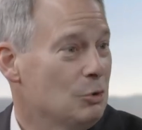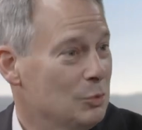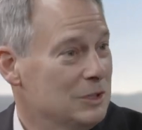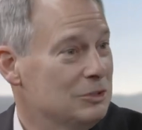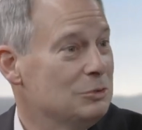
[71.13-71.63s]

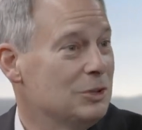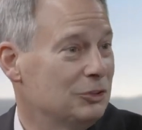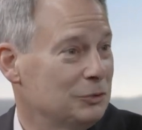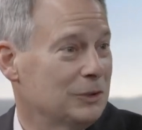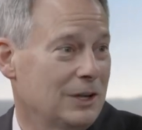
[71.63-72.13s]
we do
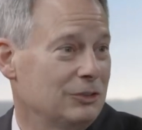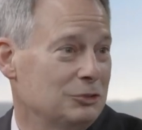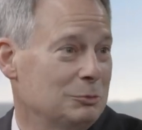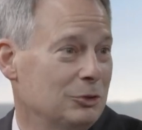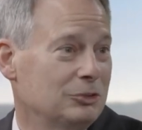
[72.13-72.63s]
this for
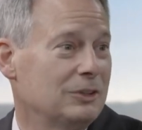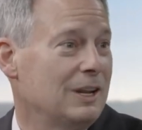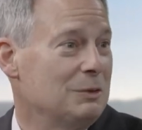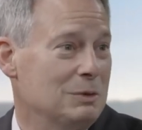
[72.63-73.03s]
customers today,